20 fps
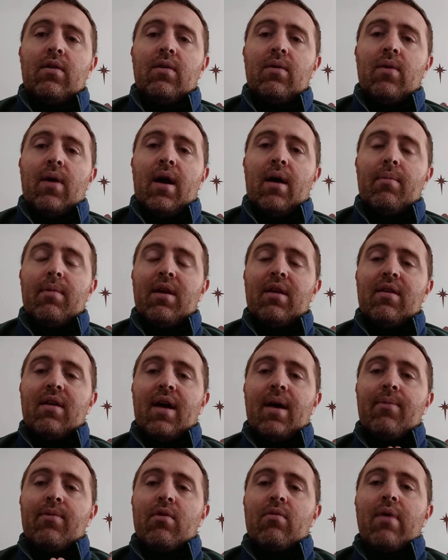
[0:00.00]
how many
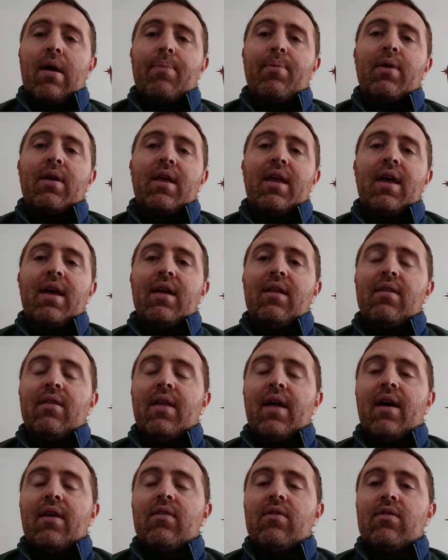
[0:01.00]
times to replicate
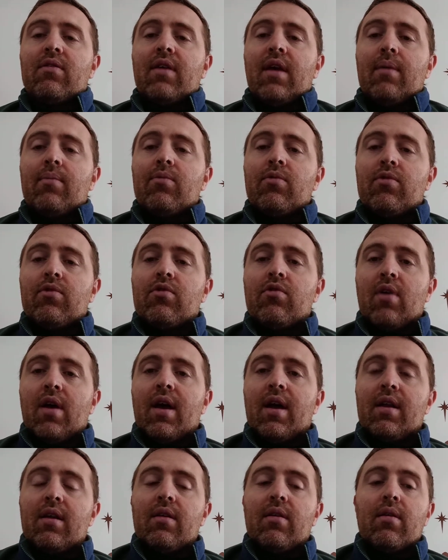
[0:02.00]
that same
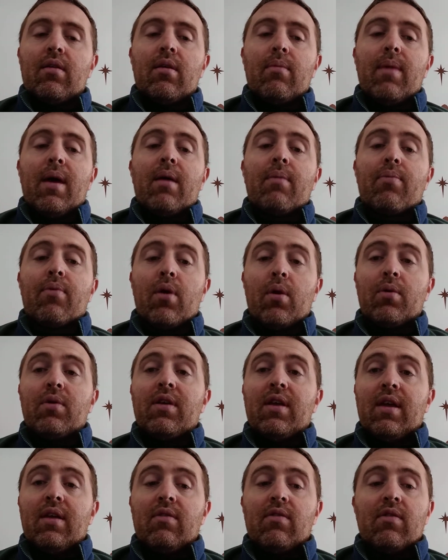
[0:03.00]
strand to make
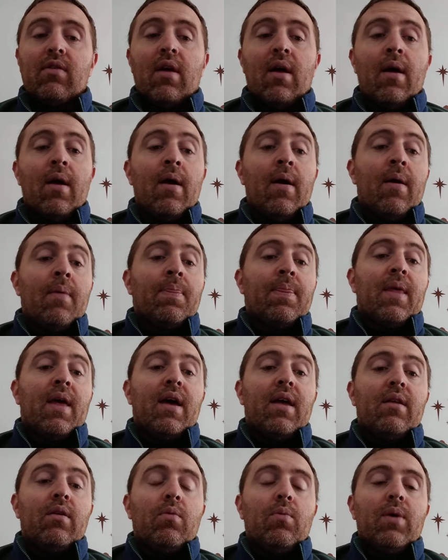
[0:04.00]
proteins.
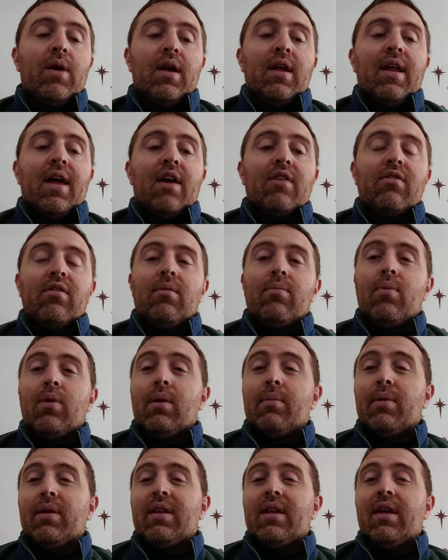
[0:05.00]
And we
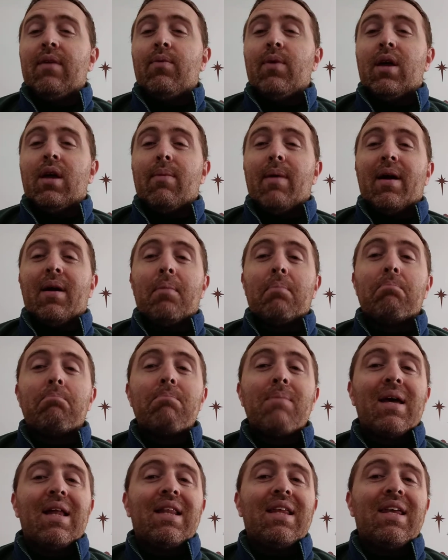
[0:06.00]
believe we can make 1
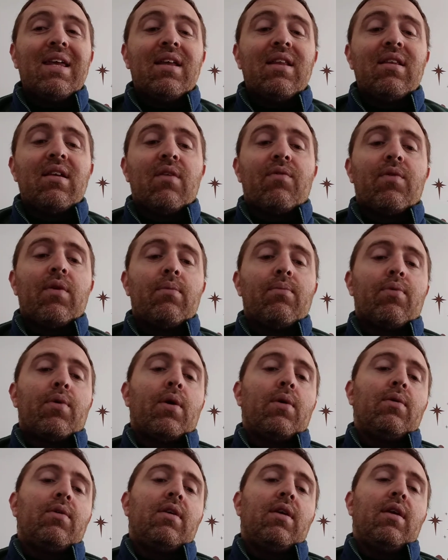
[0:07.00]
million different
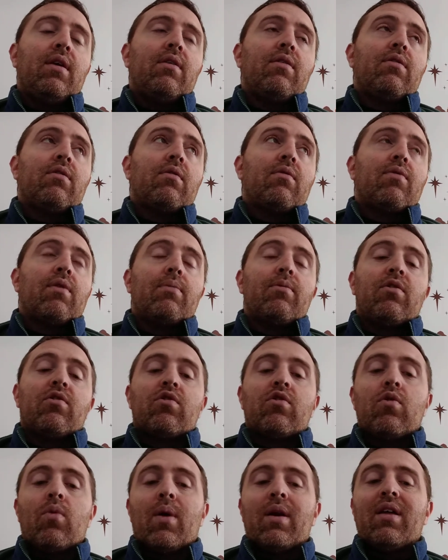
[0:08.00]
proteins from just
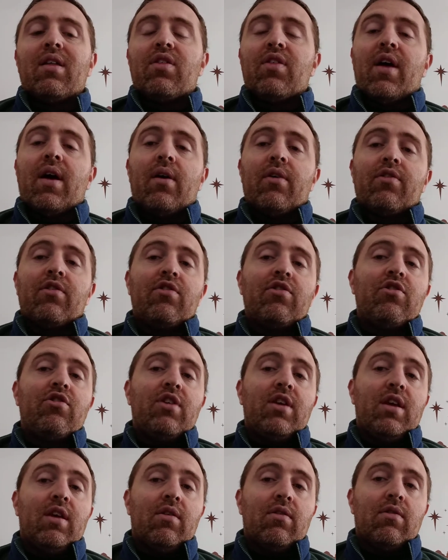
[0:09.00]
20,000
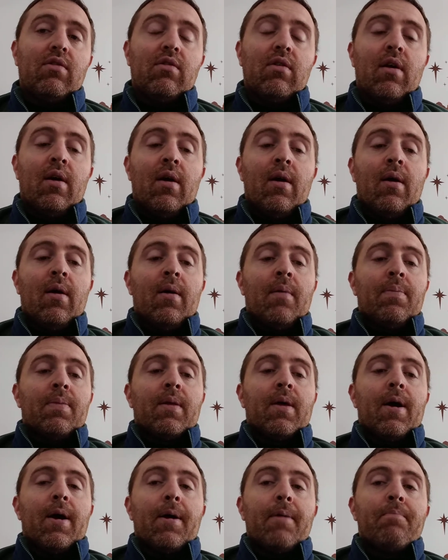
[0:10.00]
genes.
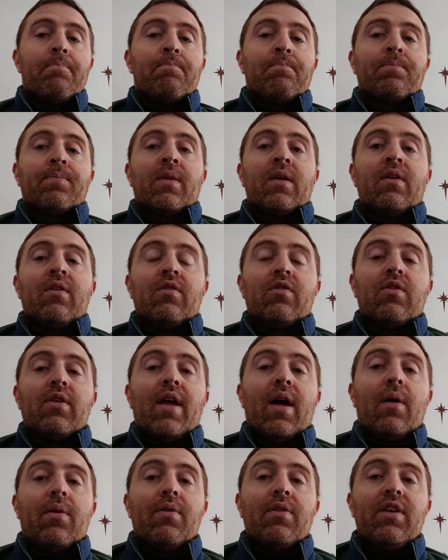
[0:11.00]
Okay? So
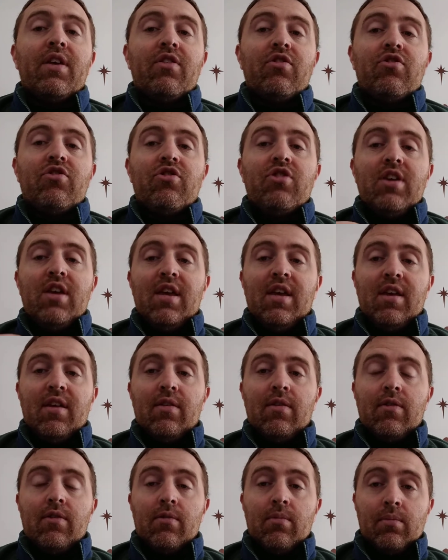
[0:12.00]
now these
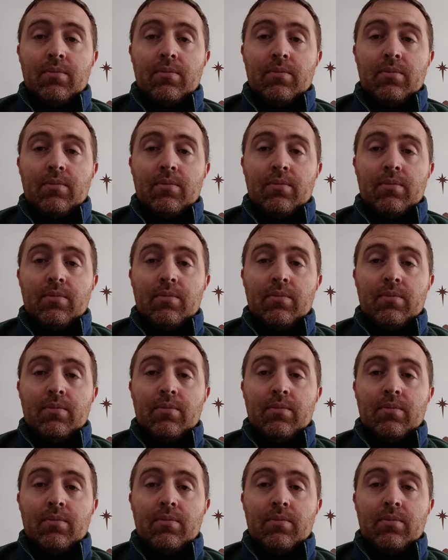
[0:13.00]
genes